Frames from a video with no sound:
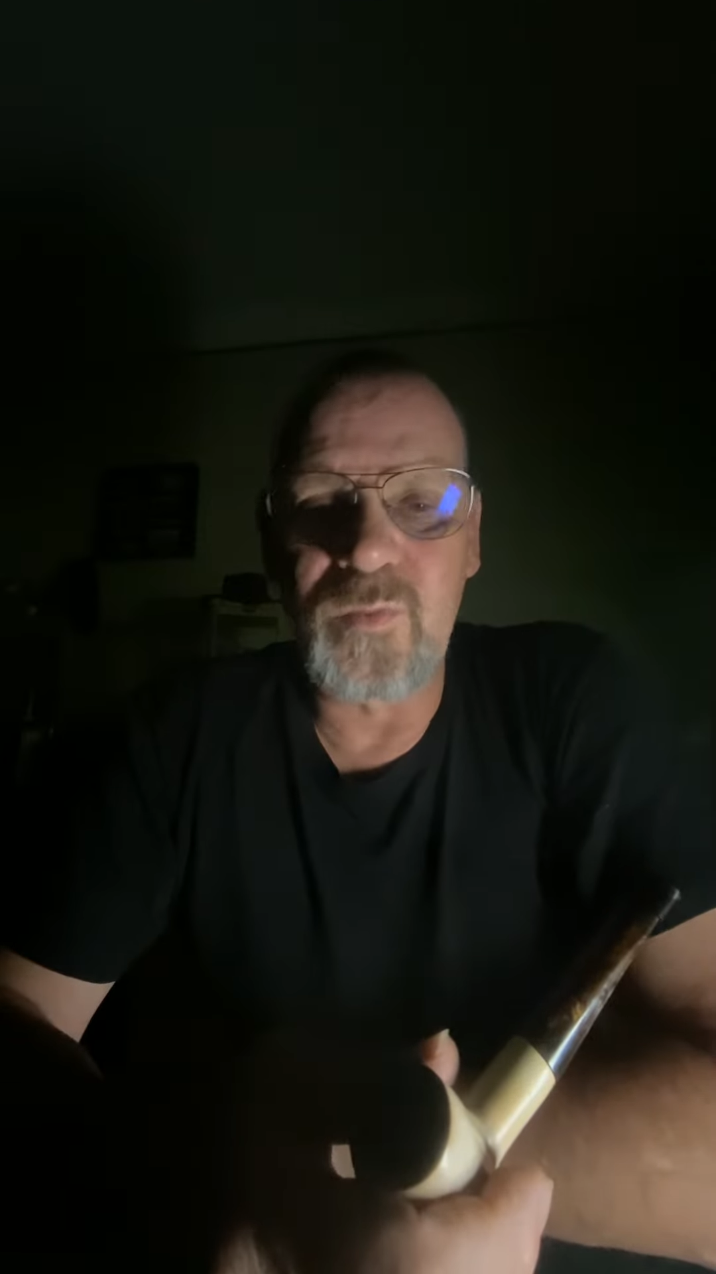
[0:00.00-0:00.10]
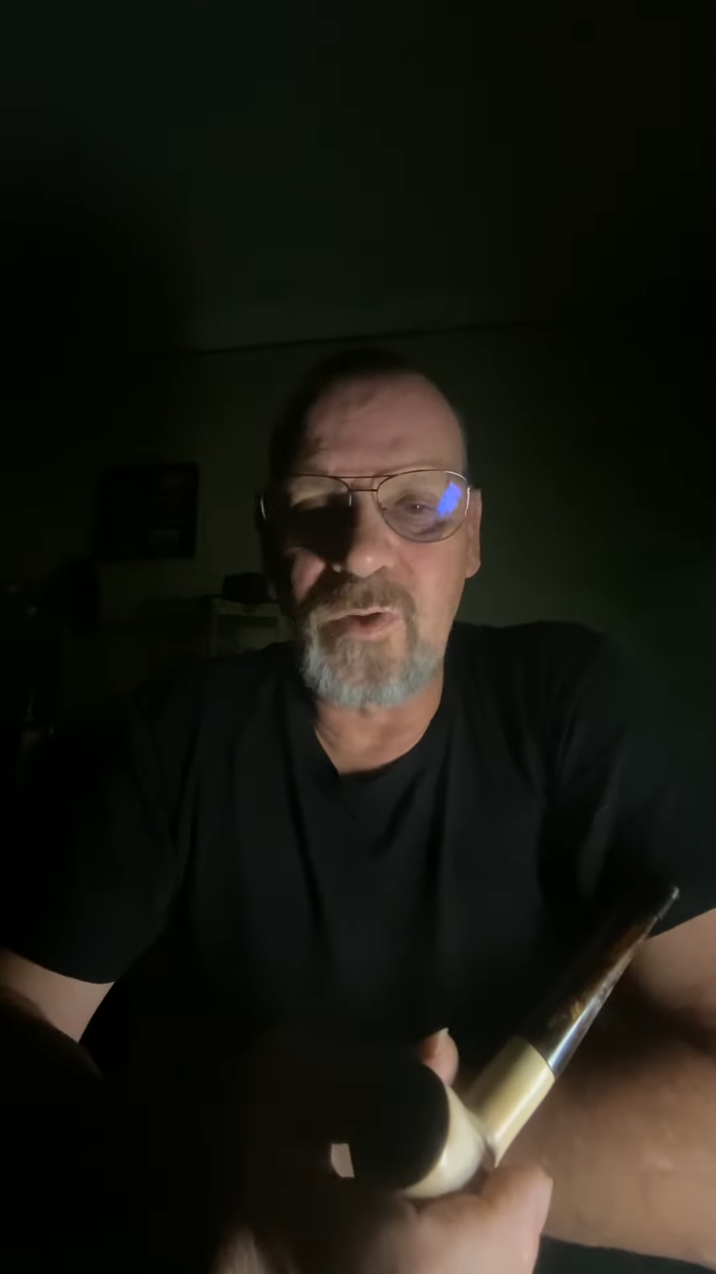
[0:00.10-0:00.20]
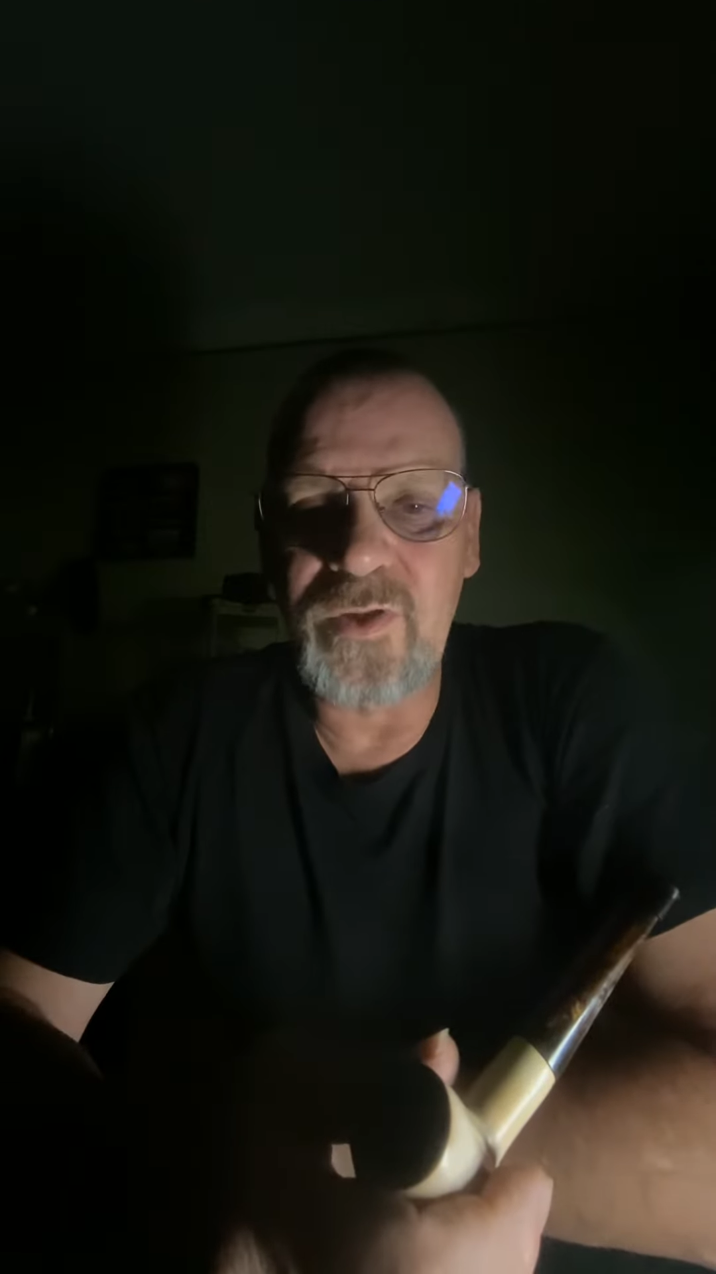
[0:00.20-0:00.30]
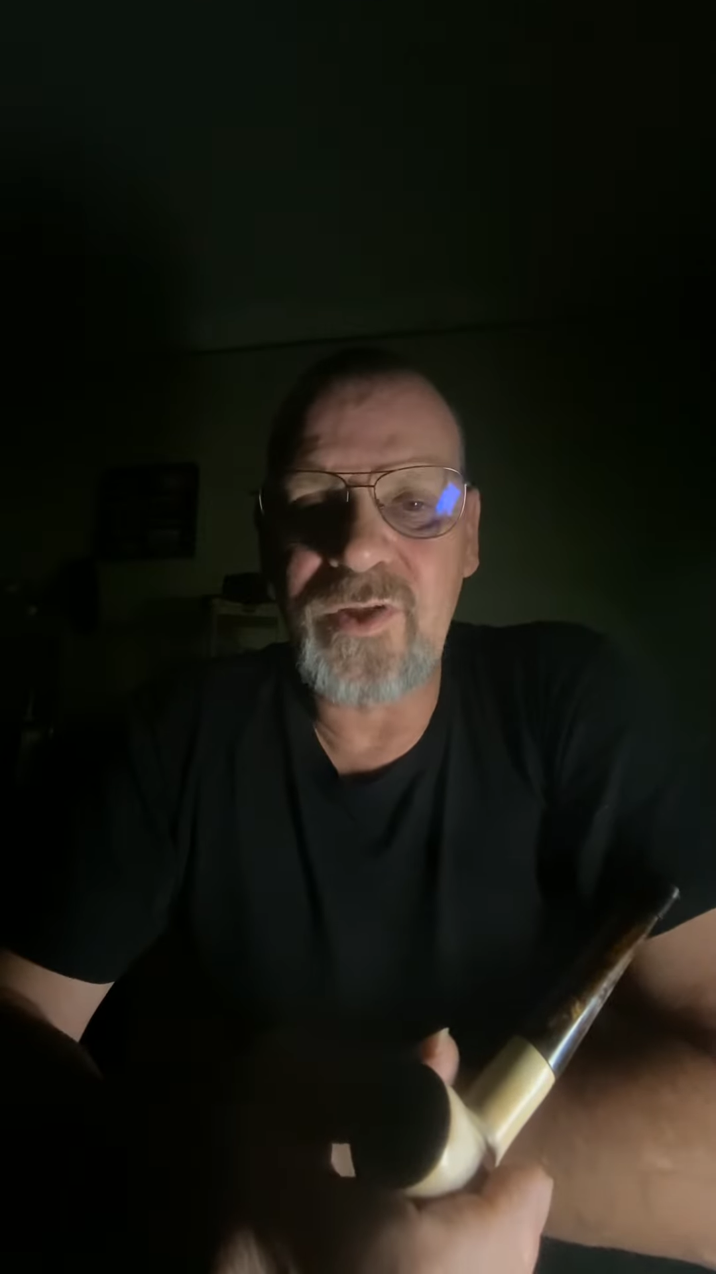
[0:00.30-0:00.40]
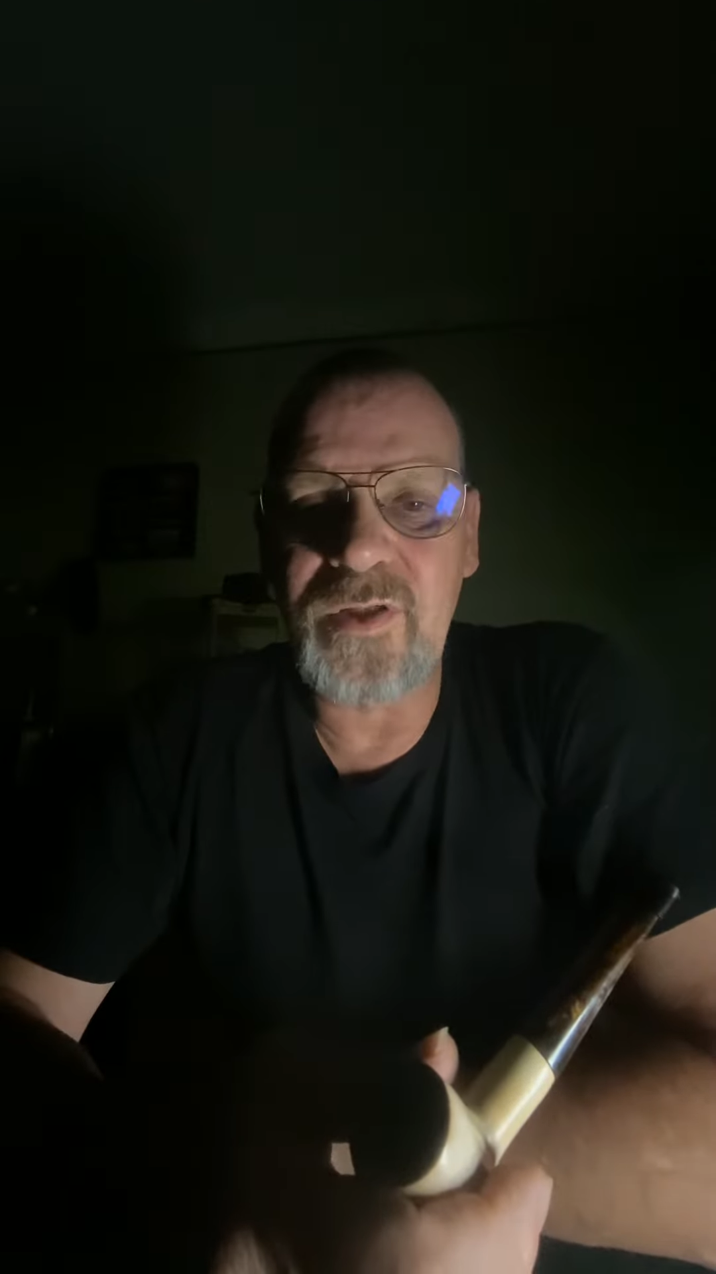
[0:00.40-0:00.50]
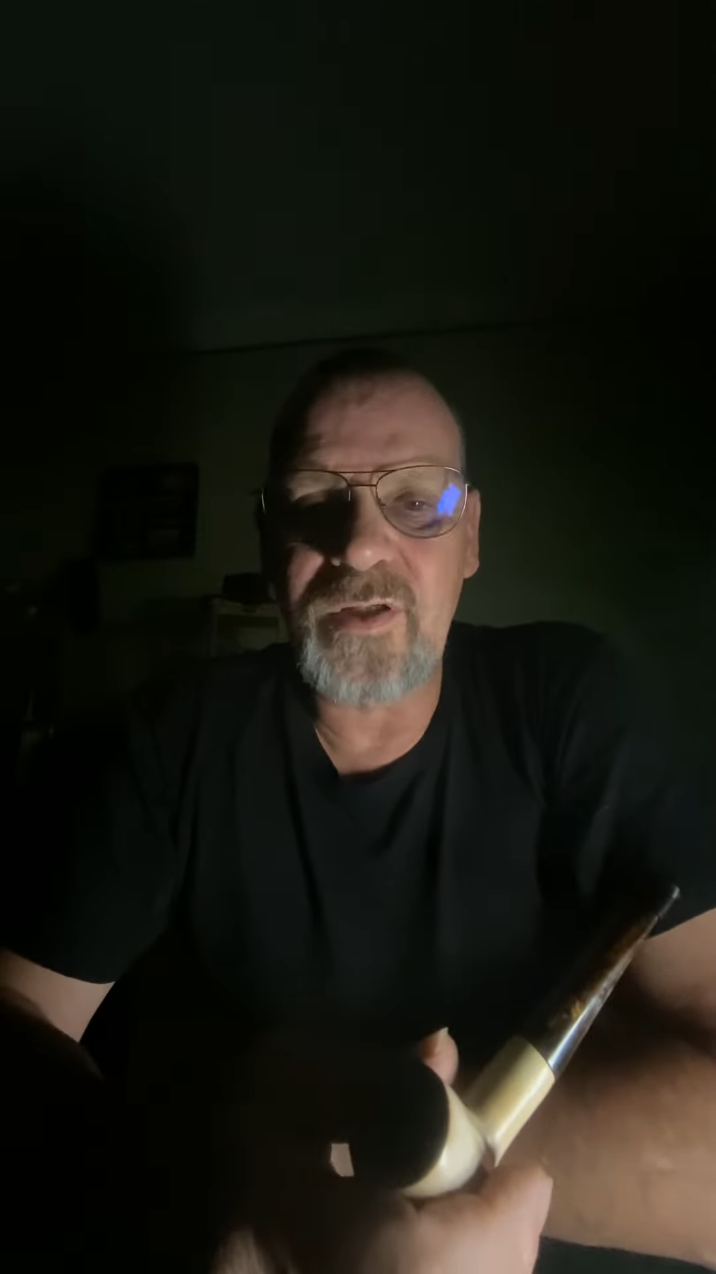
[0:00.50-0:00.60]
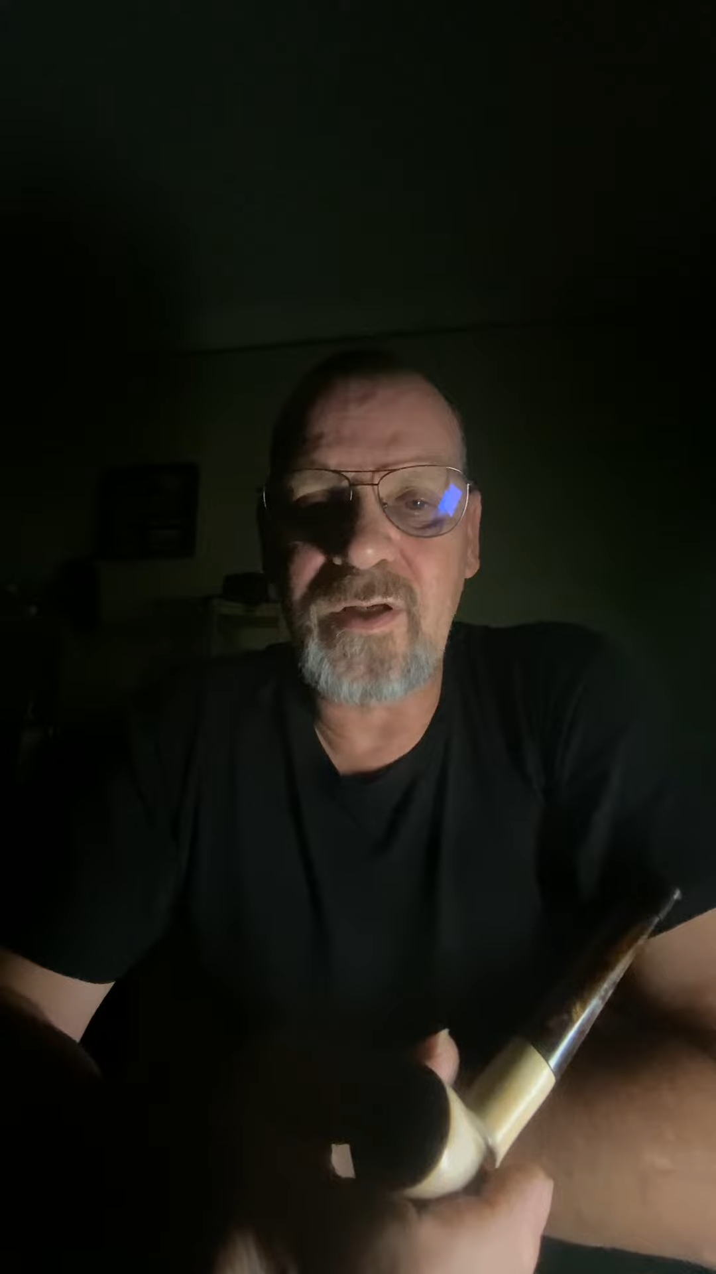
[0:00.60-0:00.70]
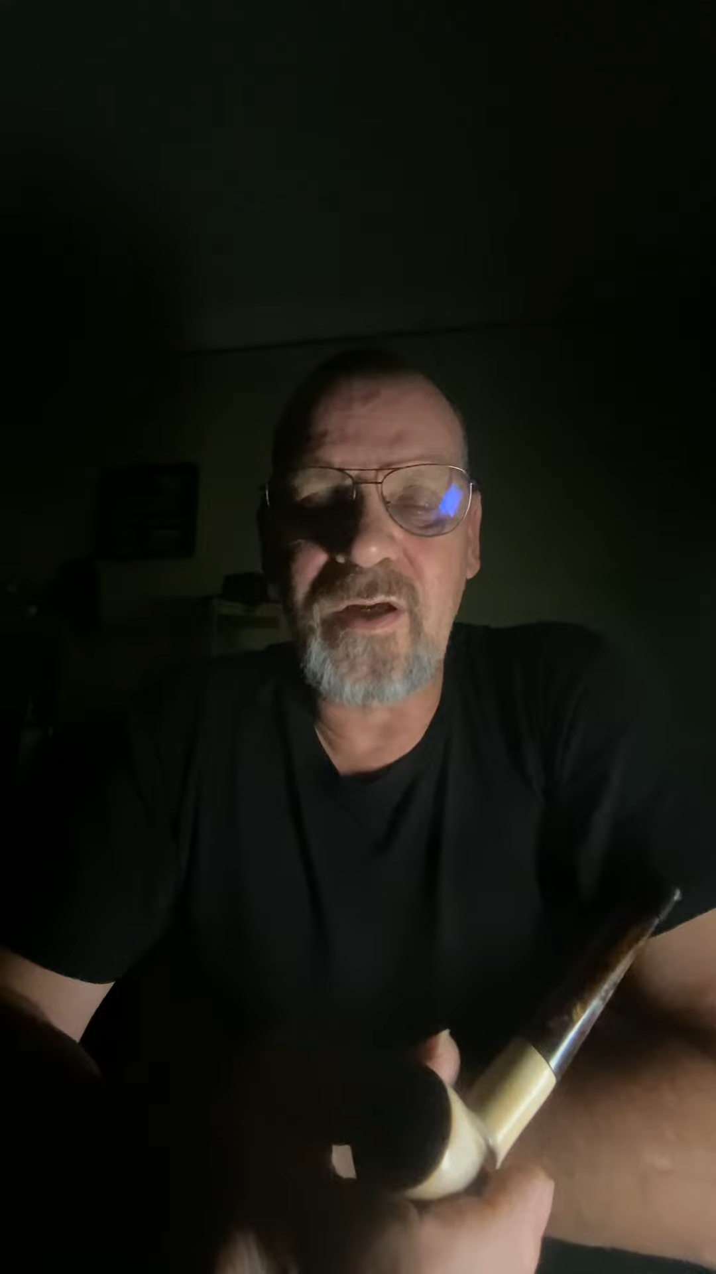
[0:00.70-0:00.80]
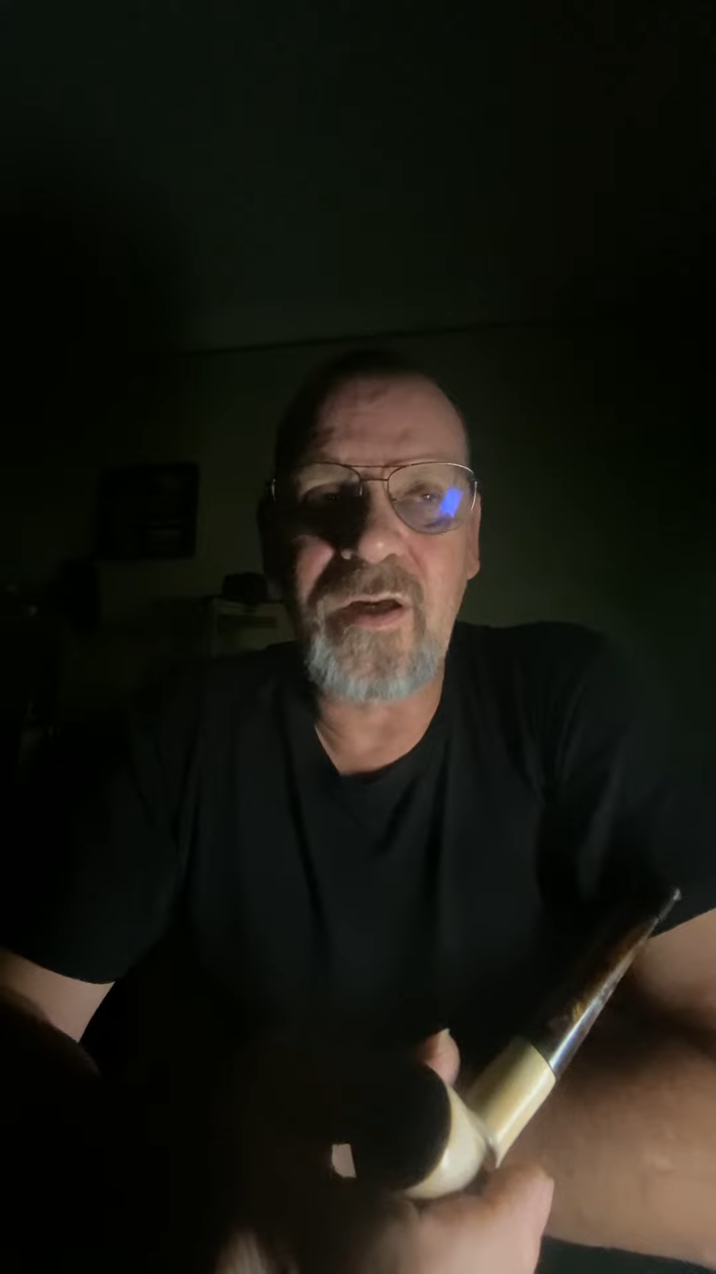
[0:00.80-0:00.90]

watching